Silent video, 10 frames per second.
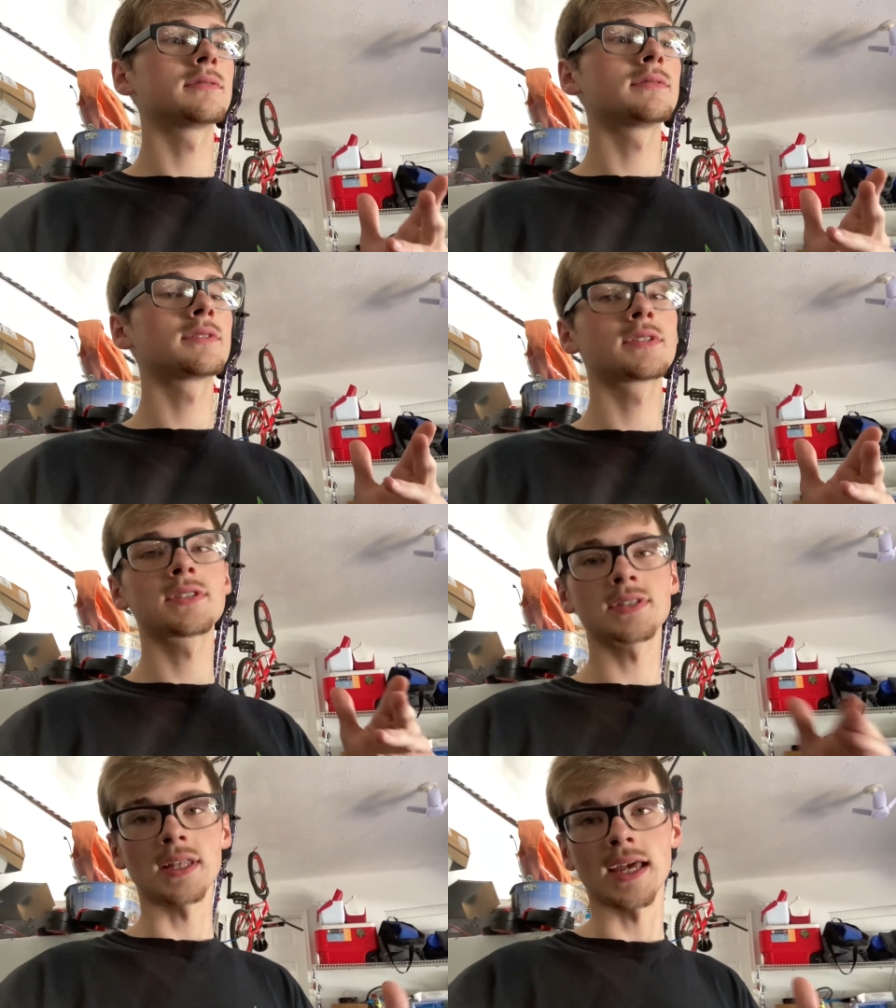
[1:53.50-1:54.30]

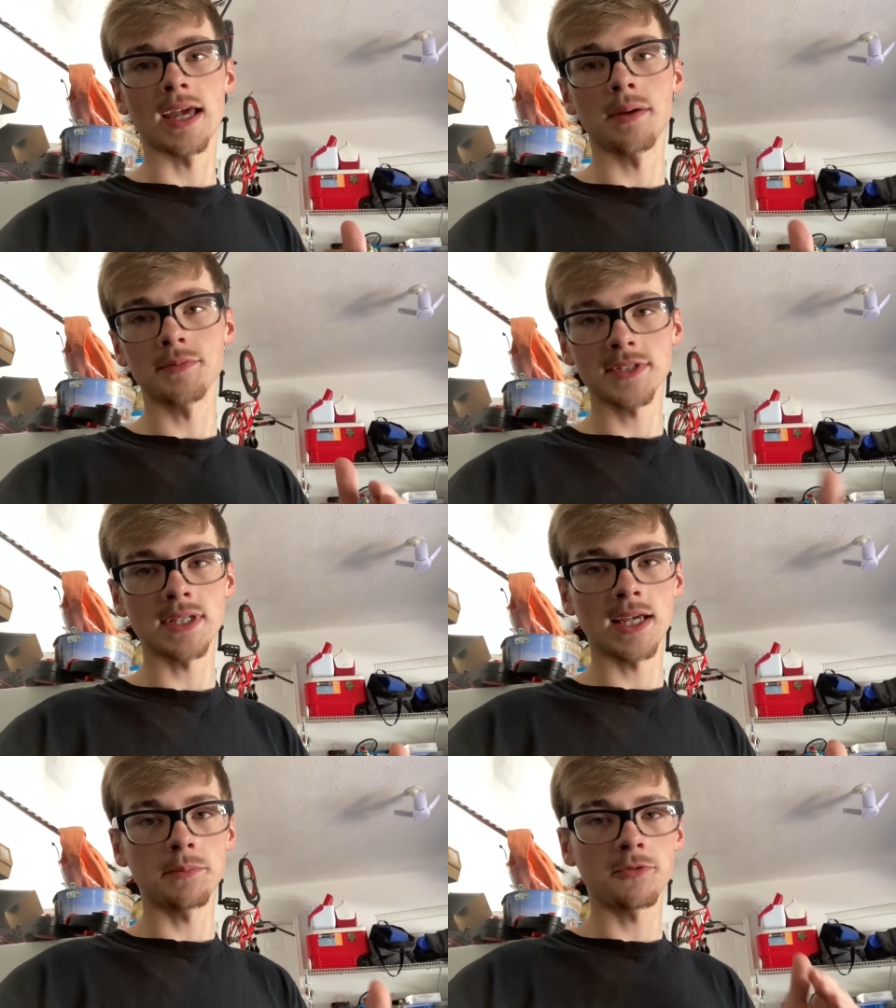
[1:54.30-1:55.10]
slammed,
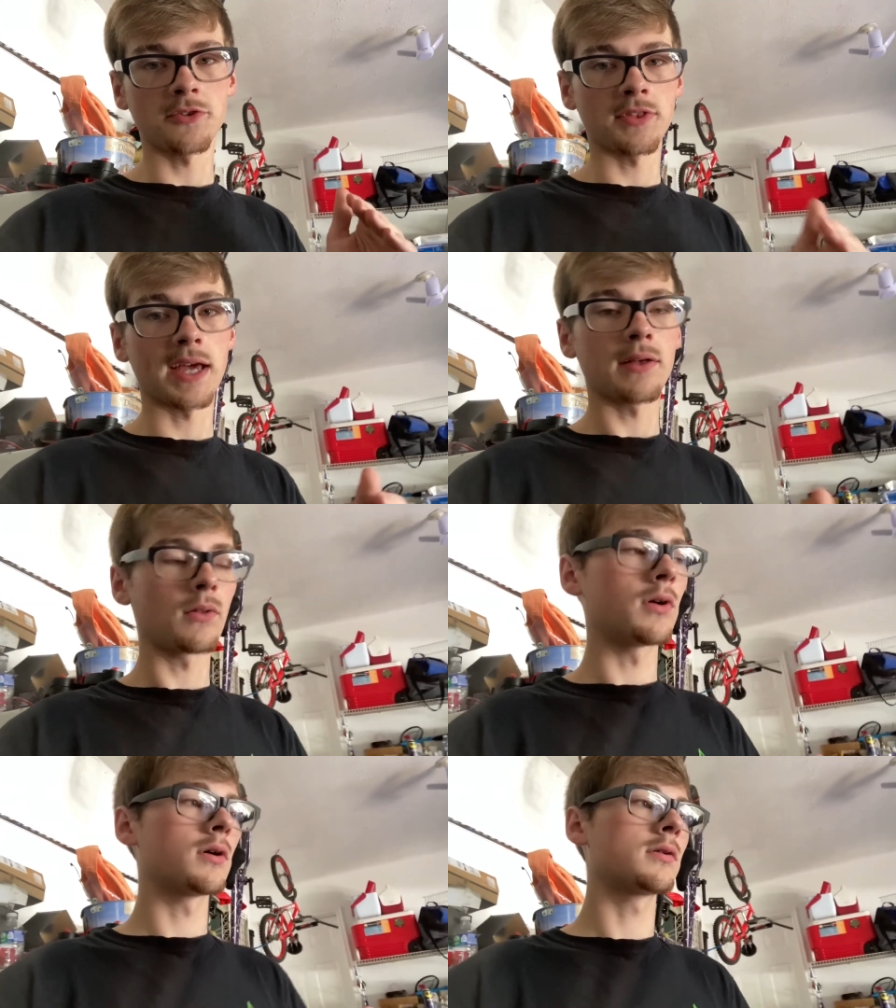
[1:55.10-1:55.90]
slammed for that
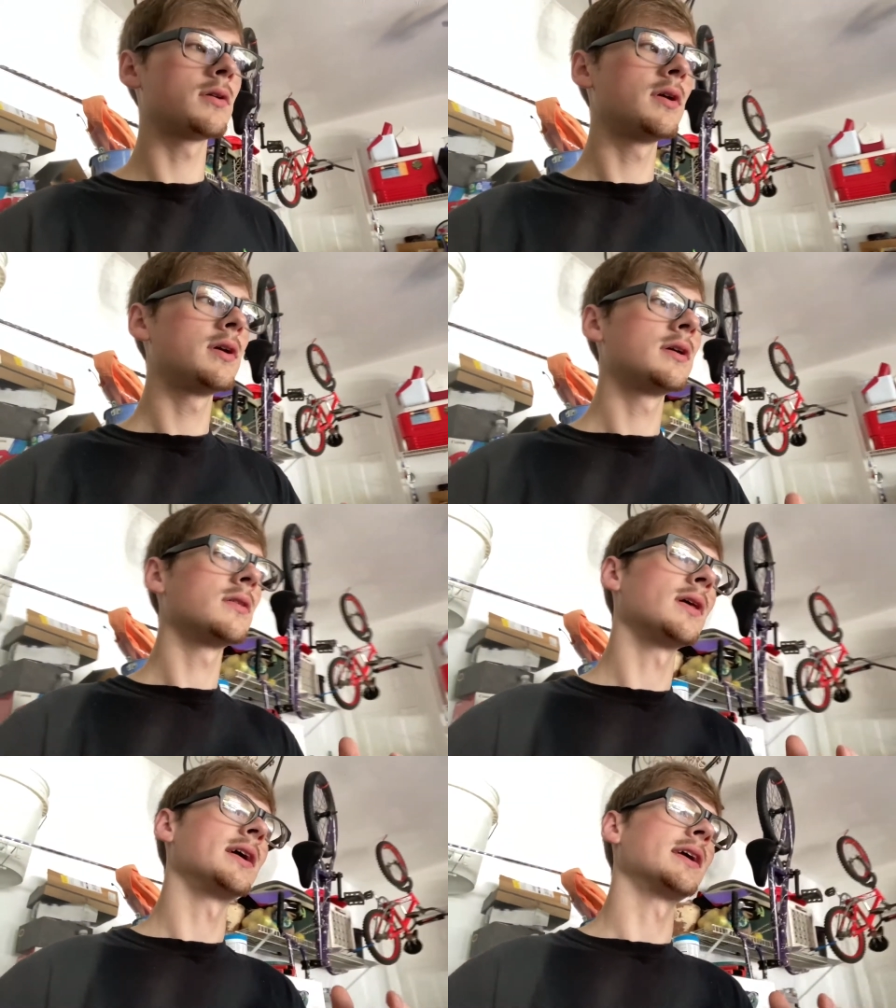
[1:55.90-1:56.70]
long.
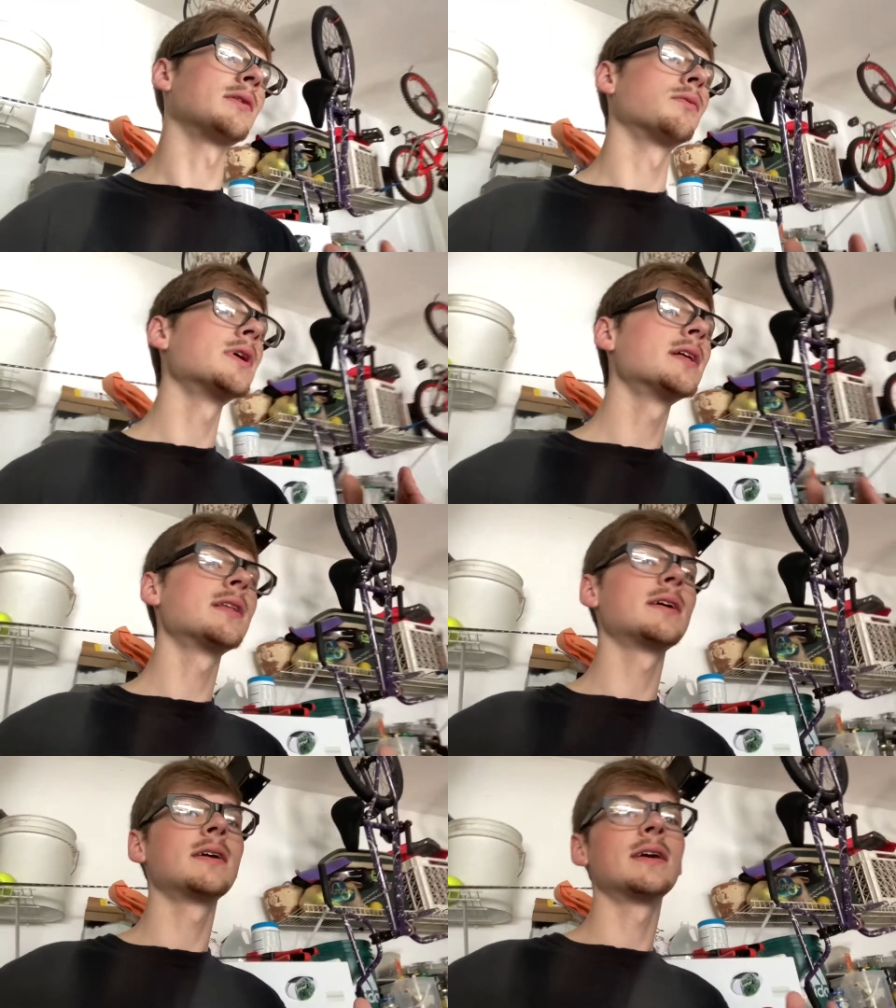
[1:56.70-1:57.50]
Like it
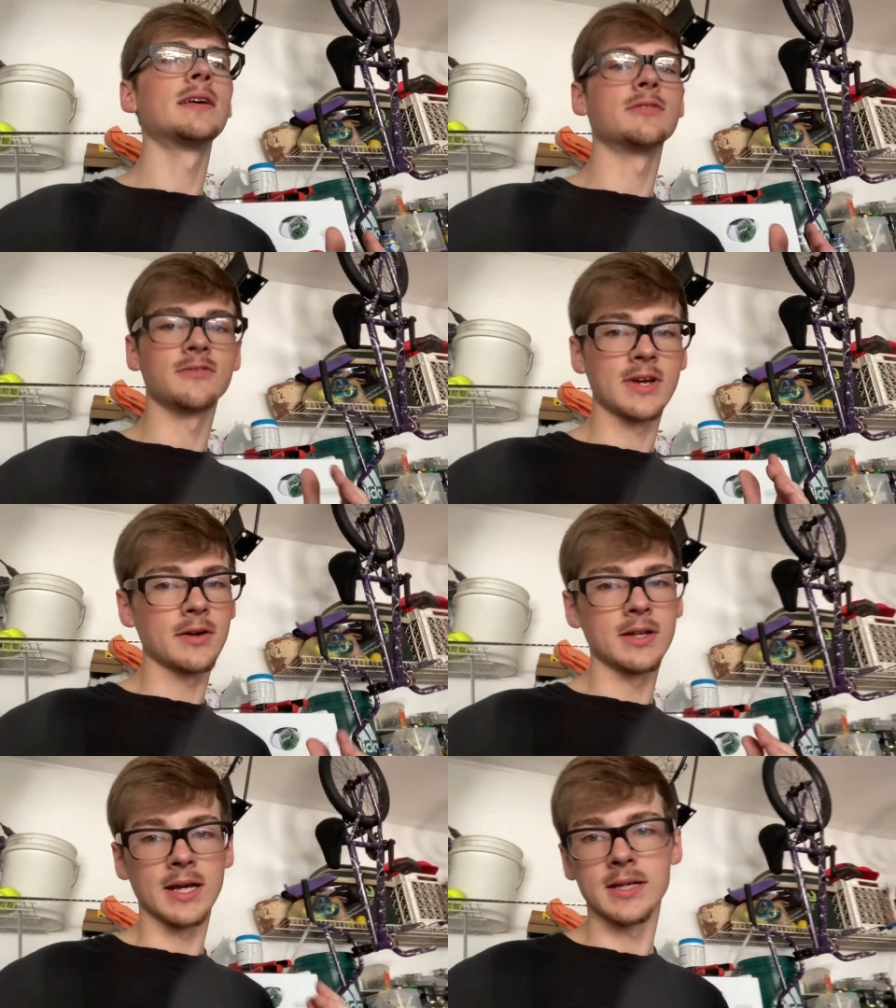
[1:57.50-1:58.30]
really is very
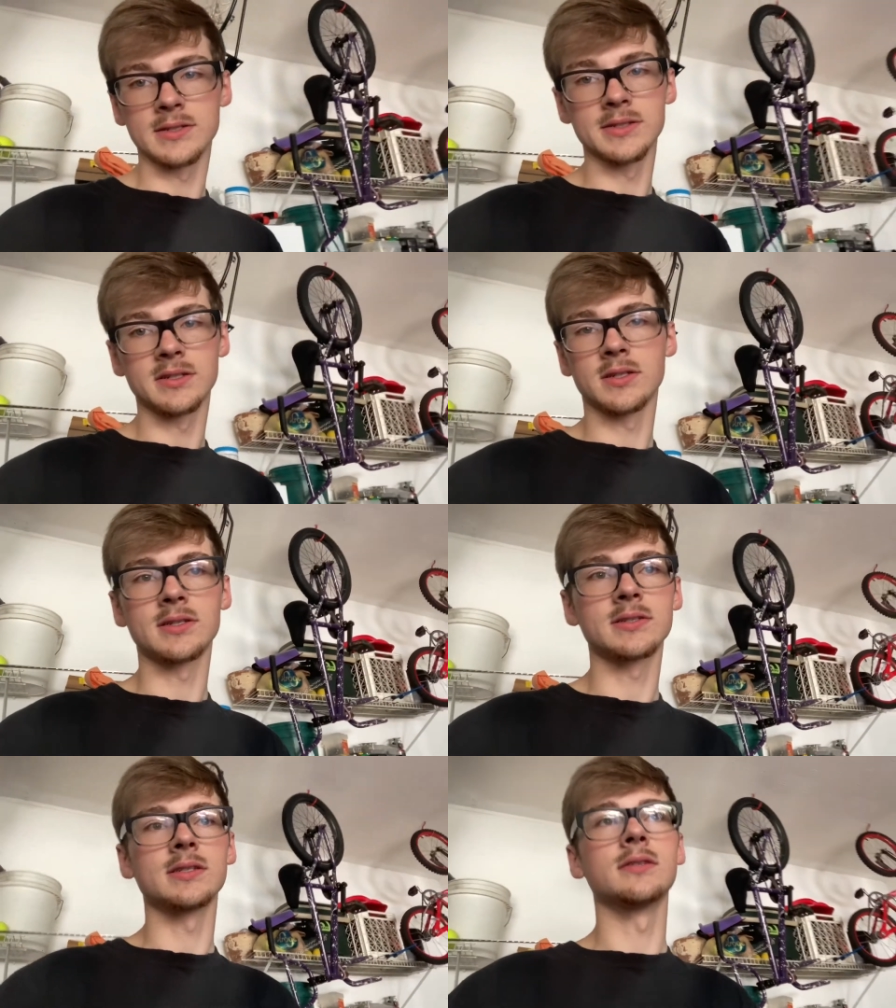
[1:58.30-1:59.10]
nice underneath
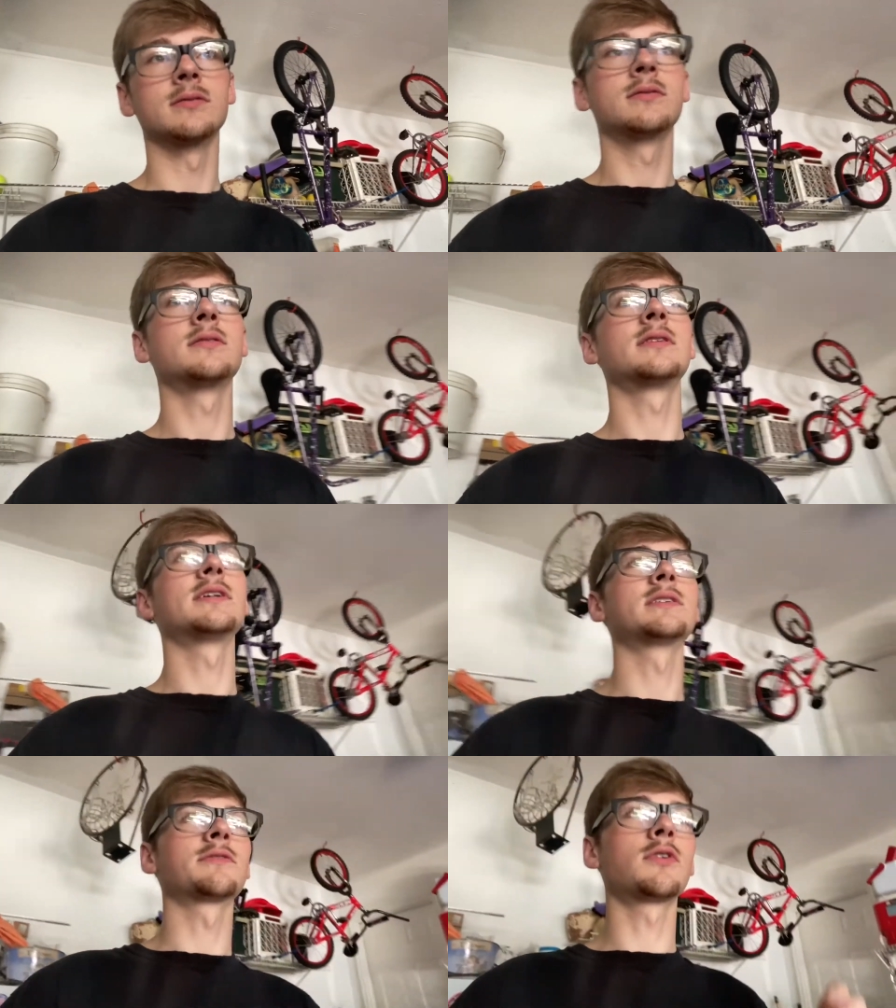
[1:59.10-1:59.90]
still.
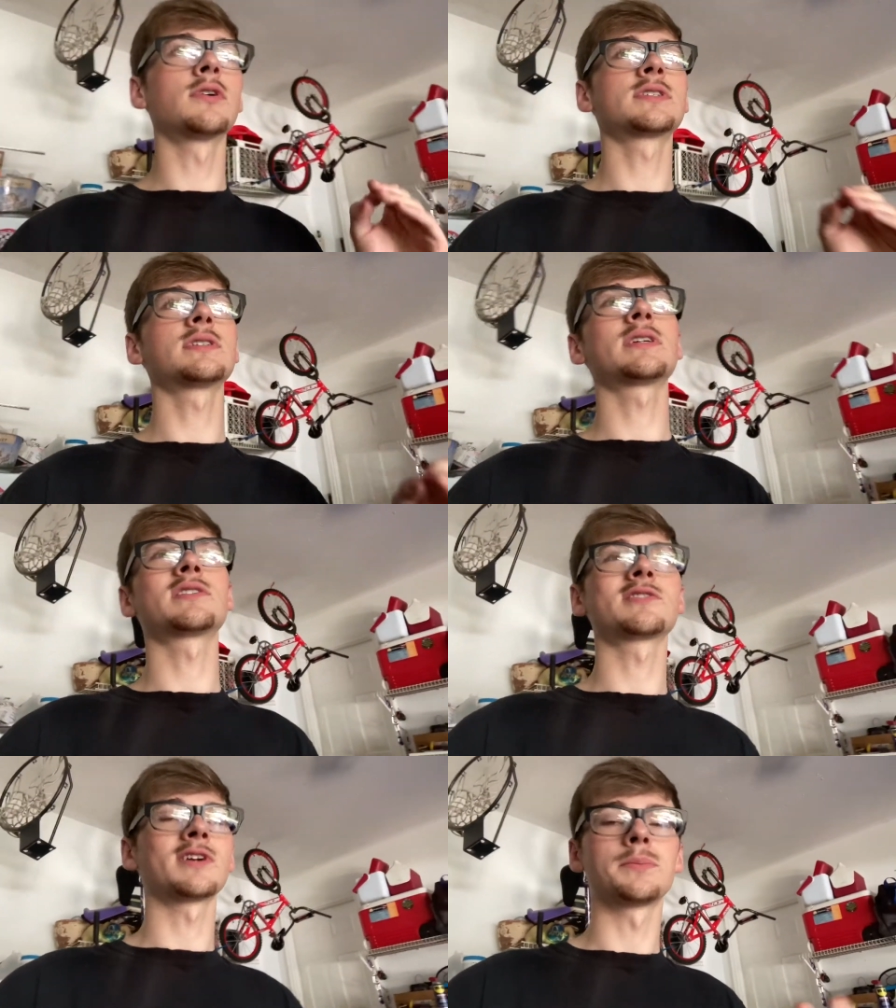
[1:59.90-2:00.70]
of course it's like
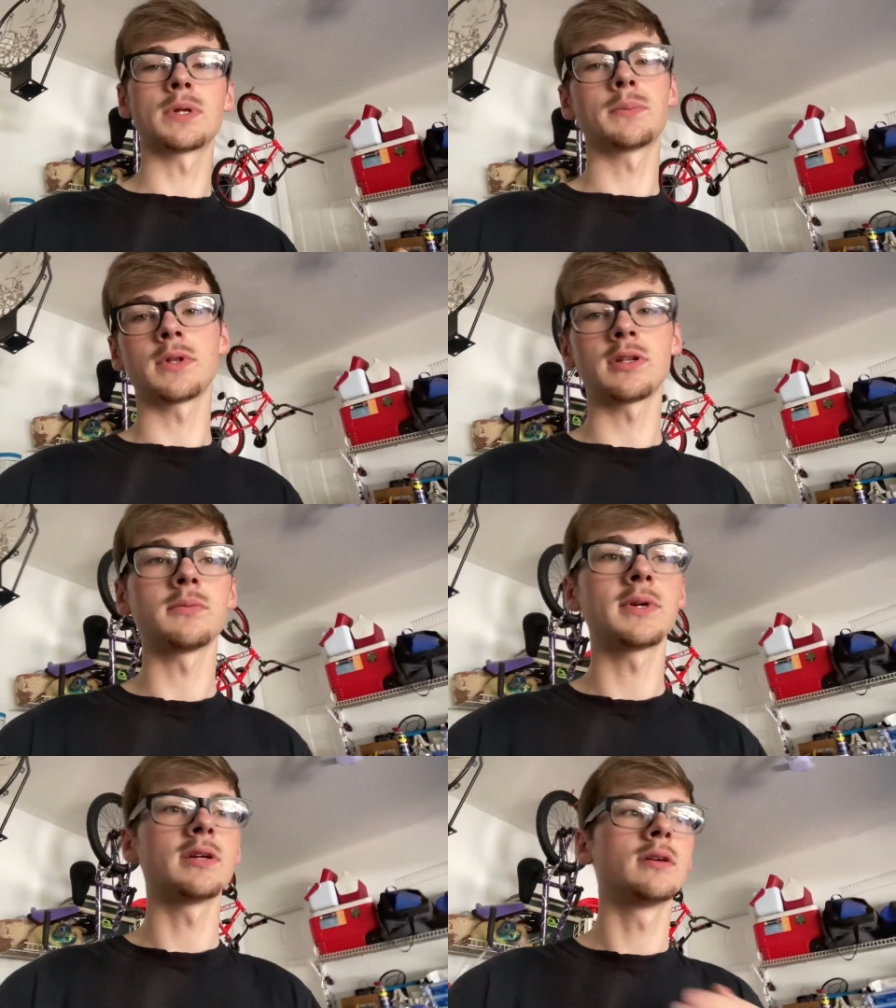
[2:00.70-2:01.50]
scraped up a little
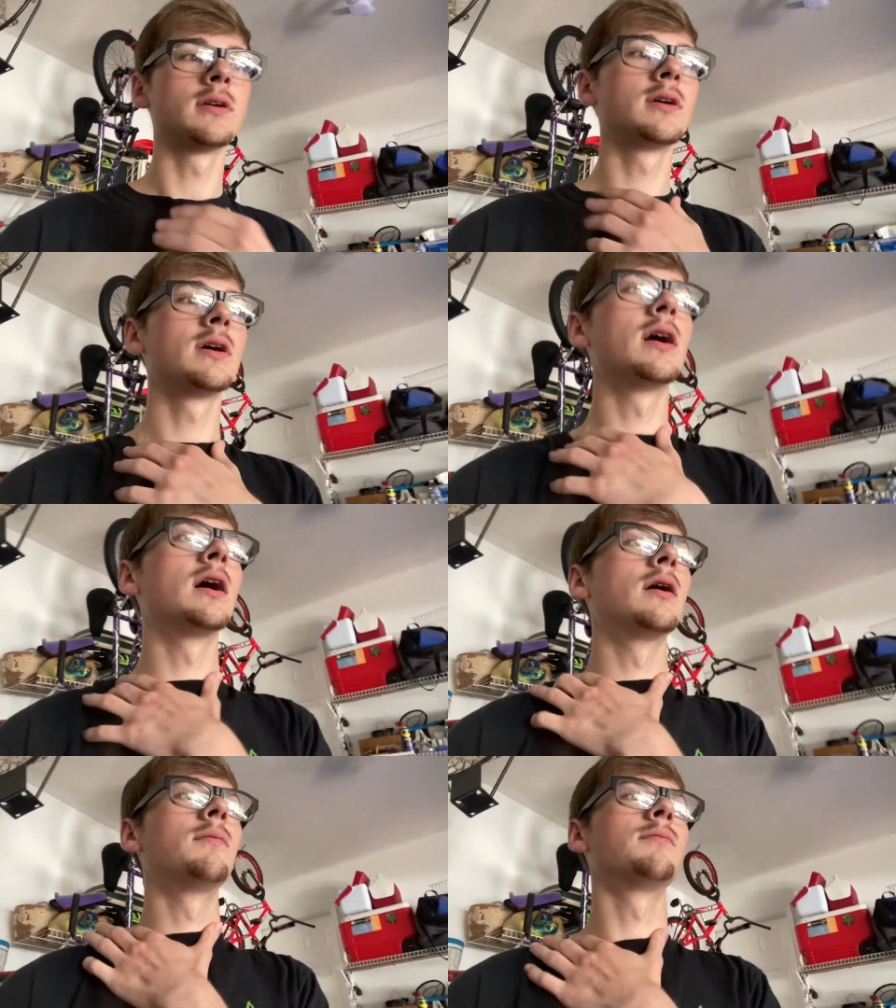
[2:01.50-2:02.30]
bit
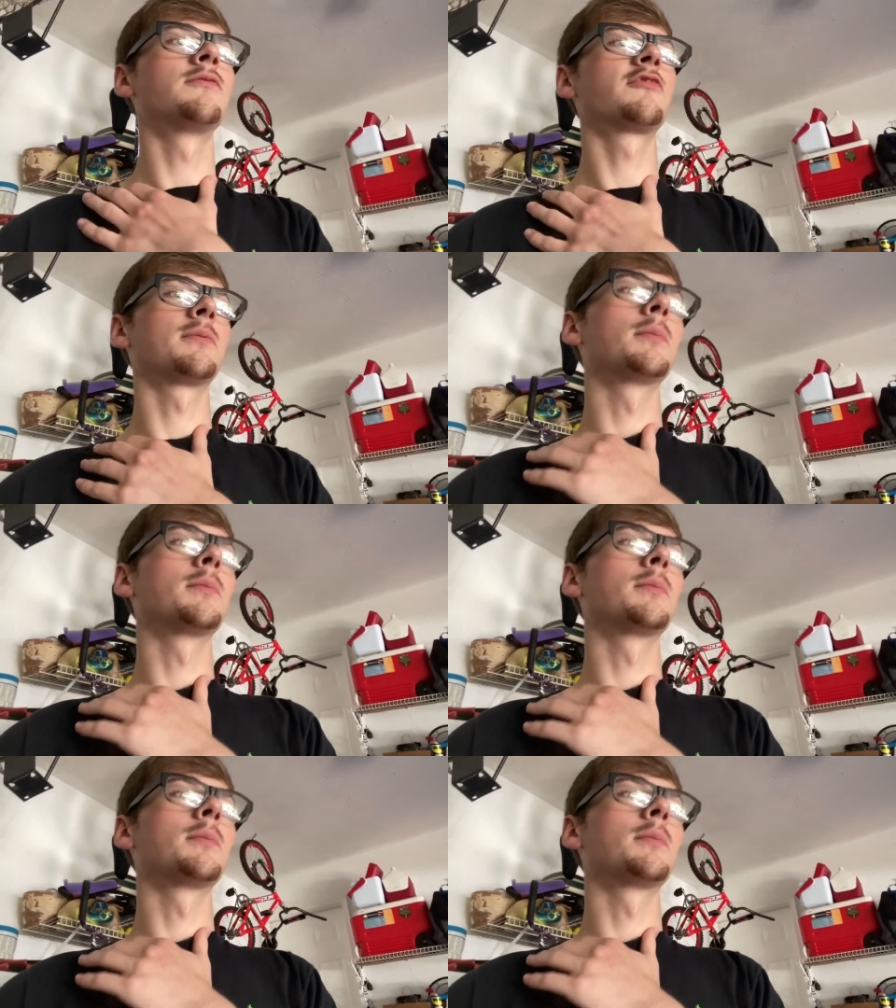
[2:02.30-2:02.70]
um, from